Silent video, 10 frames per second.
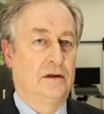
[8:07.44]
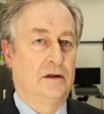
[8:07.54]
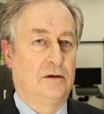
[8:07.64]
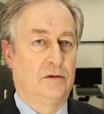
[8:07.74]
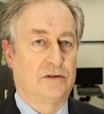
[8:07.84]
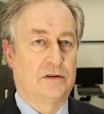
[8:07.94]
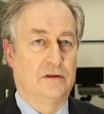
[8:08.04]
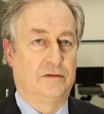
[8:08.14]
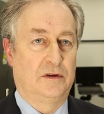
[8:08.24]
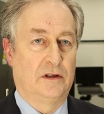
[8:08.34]
Well, it's
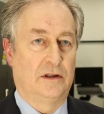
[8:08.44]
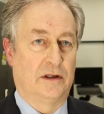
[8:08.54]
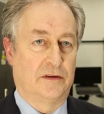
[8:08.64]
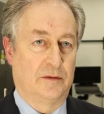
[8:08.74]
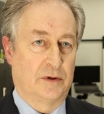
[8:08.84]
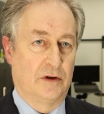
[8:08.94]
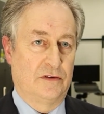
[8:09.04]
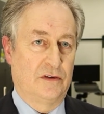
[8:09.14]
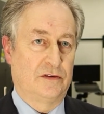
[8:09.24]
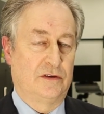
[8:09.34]
a fairly lengthy
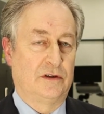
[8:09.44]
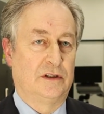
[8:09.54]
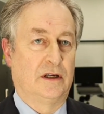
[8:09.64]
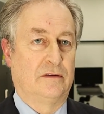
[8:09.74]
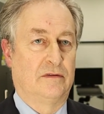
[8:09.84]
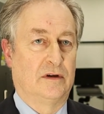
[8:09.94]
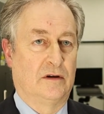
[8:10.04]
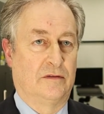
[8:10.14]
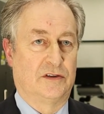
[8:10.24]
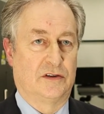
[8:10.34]
process. You need to have
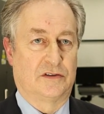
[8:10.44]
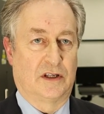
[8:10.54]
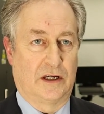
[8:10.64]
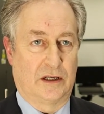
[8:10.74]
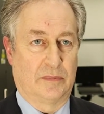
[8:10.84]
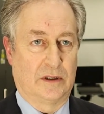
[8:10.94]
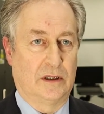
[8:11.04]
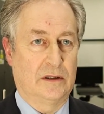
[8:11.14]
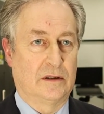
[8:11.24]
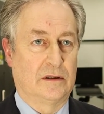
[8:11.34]
obviously a starting
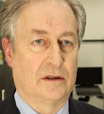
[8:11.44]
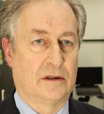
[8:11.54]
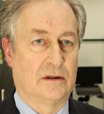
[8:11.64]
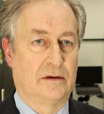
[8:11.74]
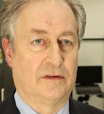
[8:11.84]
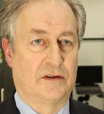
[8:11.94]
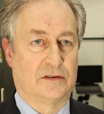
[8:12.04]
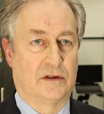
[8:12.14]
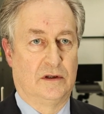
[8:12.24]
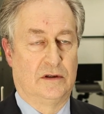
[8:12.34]
part, and if
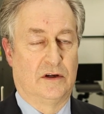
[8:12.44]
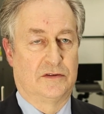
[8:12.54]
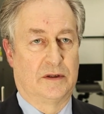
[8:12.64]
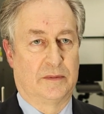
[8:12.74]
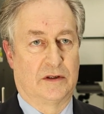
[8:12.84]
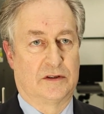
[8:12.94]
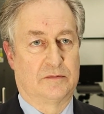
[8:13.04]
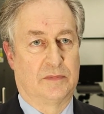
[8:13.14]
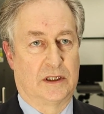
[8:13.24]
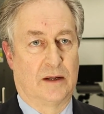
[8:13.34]
there's something
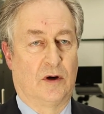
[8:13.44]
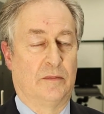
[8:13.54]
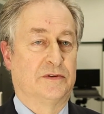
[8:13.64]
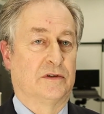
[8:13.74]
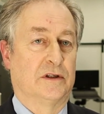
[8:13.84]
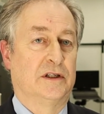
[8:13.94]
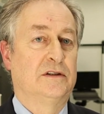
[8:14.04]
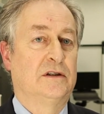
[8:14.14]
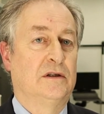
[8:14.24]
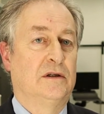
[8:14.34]
that's become
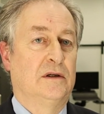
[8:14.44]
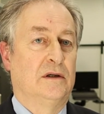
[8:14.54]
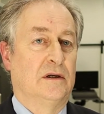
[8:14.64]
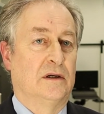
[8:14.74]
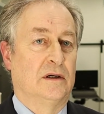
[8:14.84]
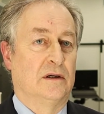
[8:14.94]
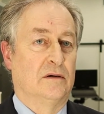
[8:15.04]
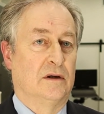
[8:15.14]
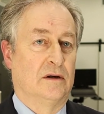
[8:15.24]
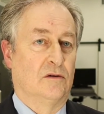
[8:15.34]
obsolete
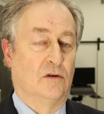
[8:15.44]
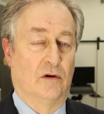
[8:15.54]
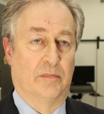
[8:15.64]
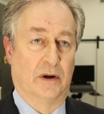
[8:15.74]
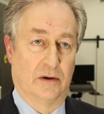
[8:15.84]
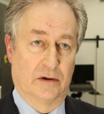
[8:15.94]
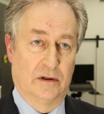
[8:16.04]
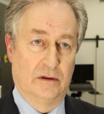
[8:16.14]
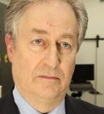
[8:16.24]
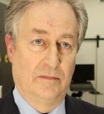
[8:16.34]
or
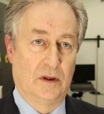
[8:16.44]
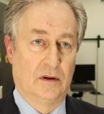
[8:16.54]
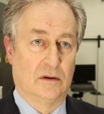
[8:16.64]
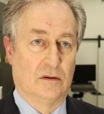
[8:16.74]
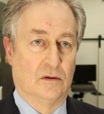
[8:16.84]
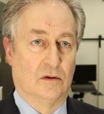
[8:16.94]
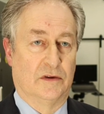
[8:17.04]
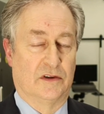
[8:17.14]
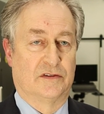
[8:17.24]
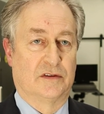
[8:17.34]
broken,
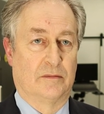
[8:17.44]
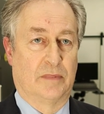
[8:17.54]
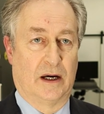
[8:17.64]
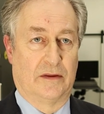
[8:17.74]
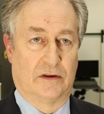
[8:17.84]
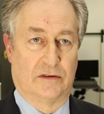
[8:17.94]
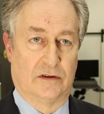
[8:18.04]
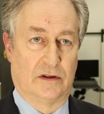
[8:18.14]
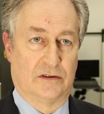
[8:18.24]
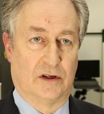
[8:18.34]
or this part
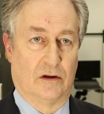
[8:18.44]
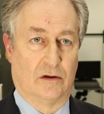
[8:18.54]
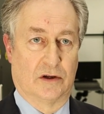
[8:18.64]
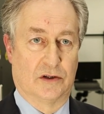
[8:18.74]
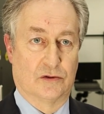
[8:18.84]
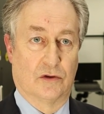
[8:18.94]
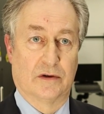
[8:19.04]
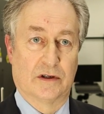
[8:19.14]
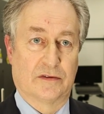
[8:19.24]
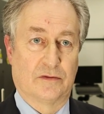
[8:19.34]
that there's no longer
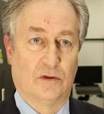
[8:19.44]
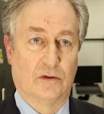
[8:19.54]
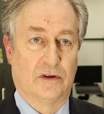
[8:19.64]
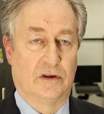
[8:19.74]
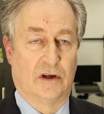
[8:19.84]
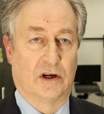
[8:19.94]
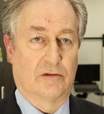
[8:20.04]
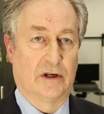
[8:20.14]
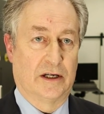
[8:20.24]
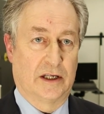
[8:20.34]
drawings for, that you can
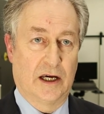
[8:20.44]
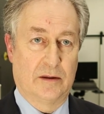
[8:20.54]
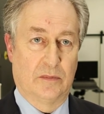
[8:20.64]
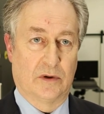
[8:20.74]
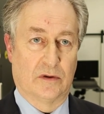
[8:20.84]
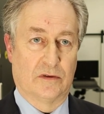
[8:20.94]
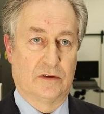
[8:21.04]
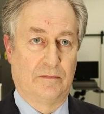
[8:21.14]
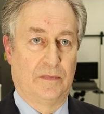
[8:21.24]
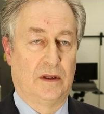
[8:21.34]
create CAD models.